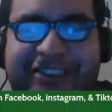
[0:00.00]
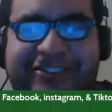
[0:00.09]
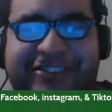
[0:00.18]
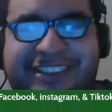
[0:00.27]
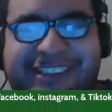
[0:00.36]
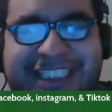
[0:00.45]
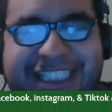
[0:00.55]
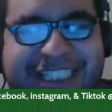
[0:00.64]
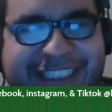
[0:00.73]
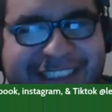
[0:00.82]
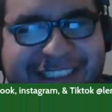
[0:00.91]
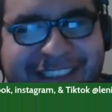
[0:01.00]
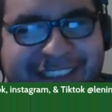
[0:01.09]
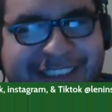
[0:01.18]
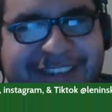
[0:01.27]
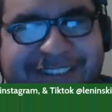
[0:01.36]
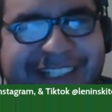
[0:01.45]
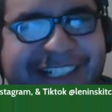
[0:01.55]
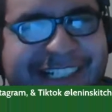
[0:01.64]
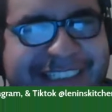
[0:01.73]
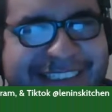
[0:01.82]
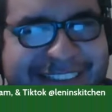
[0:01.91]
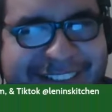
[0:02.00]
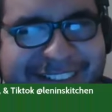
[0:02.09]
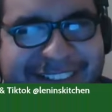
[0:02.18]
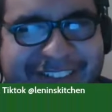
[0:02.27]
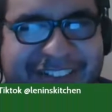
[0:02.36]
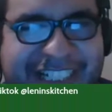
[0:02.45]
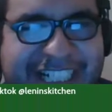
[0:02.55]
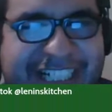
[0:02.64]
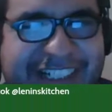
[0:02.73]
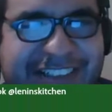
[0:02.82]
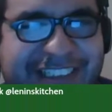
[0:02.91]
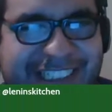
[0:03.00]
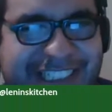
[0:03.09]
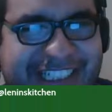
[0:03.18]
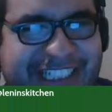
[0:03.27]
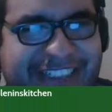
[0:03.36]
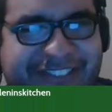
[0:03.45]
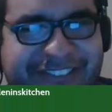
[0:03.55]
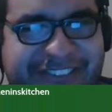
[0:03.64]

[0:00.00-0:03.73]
What do you guys know about a food drive?